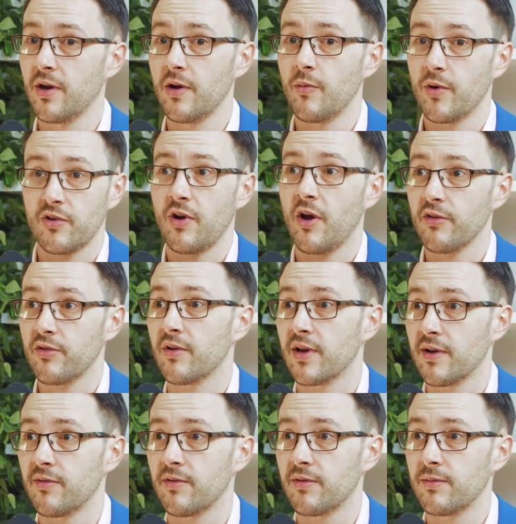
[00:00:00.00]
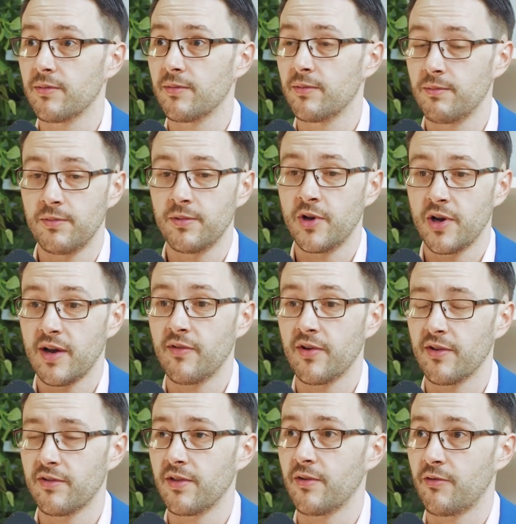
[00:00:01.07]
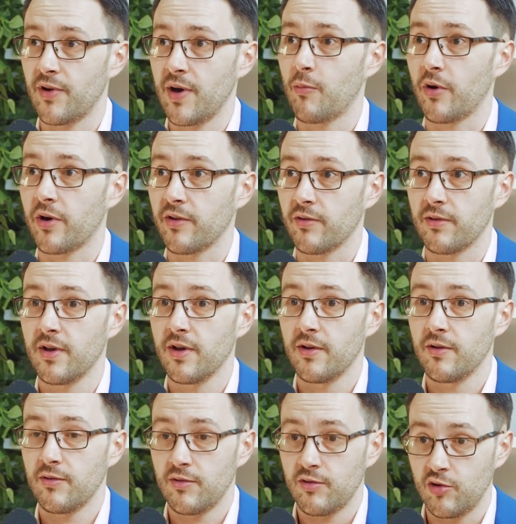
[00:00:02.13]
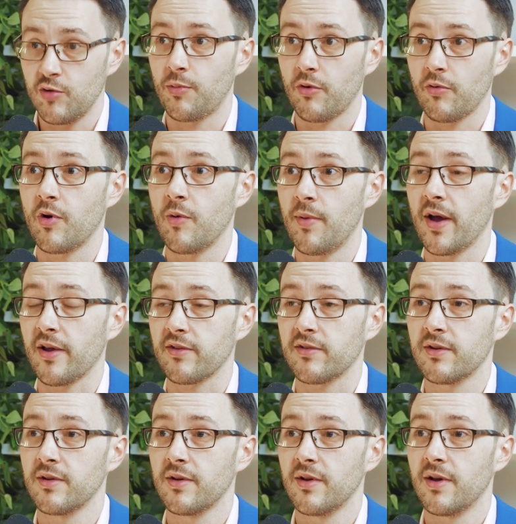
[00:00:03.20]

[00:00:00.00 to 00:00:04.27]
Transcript: which also gives good evidence that the framework is super robust,